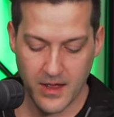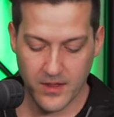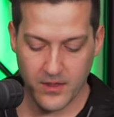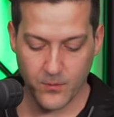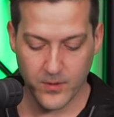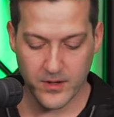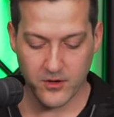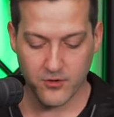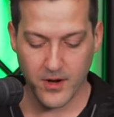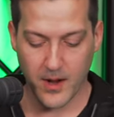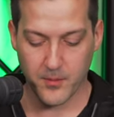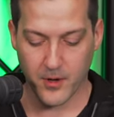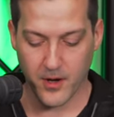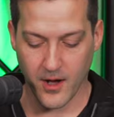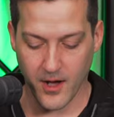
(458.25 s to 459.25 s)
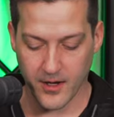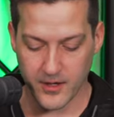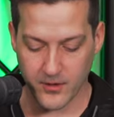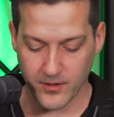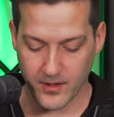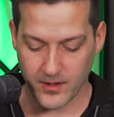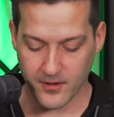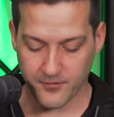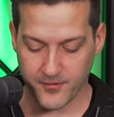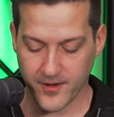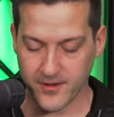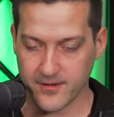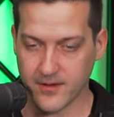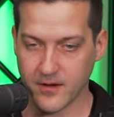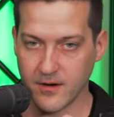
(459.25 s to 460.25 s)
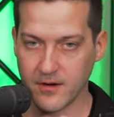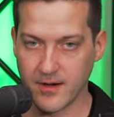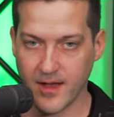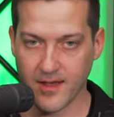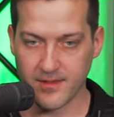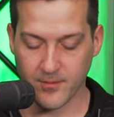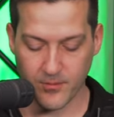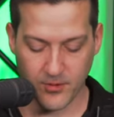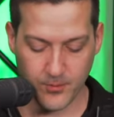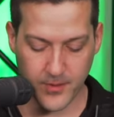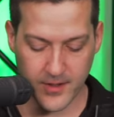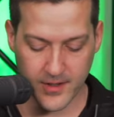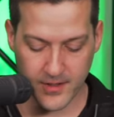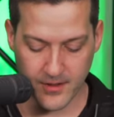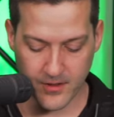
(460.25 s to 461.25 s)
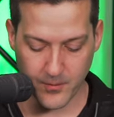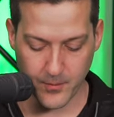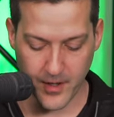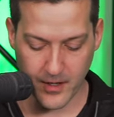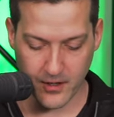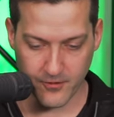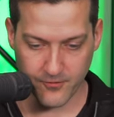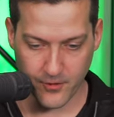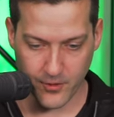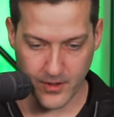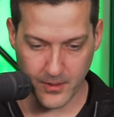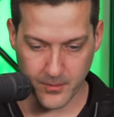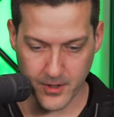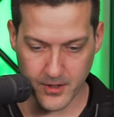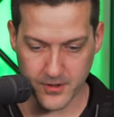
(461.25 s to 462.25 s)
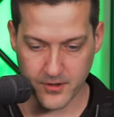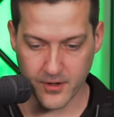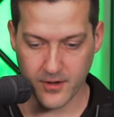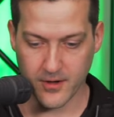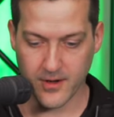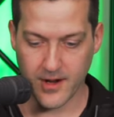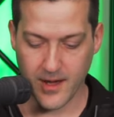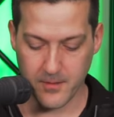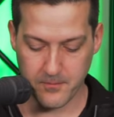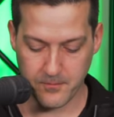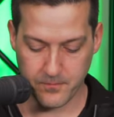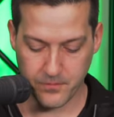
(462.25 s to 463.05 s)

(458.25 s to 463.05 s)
Then we can grab our audio interface here, and as I'm speaking into the microphone, I'm going to turn it up.